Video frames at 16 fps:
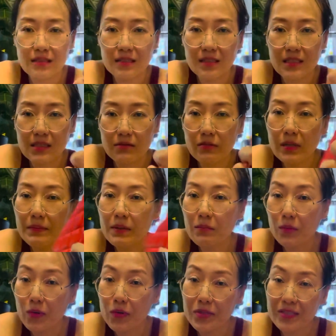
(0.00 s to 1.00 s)
this will be
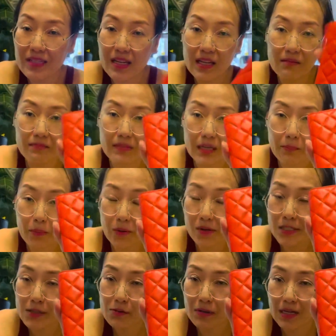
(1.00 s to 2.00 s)
mostly in my
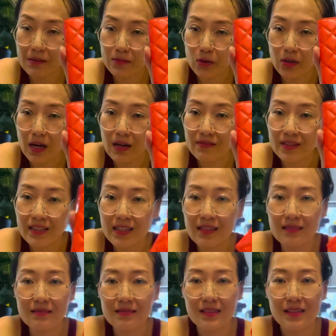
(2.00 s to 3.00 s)
purse when I'm traveling.
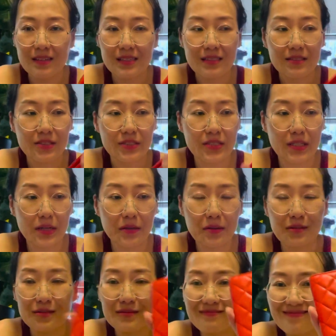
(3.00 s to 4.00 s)

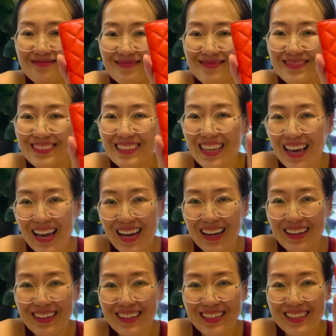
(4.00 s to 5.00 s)
So
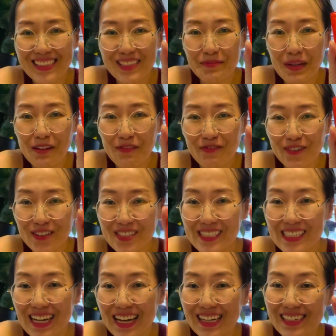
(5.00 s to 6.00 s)
yeah, it's my
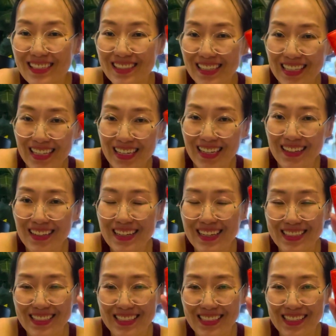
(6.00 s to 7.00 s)
first Chanel
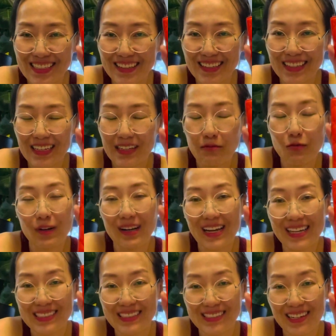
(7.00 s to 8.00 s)
accessory, well,
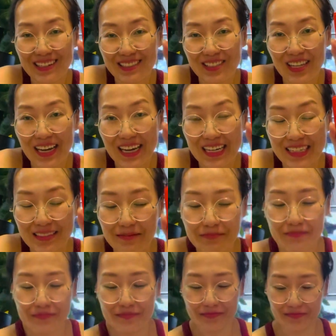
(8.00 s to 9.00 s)
SLG item.
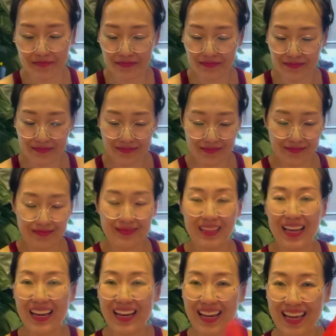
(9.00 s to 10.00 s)

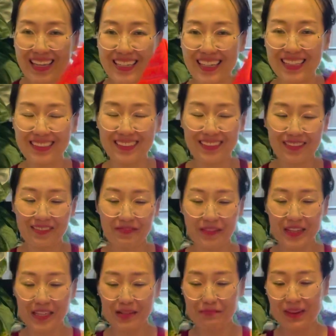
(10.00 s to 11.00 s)
I like it
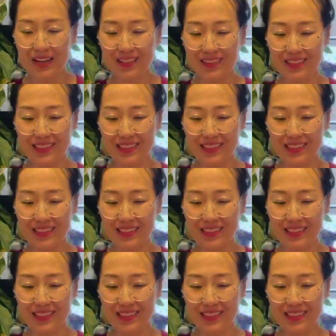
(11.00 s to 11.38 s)
very much.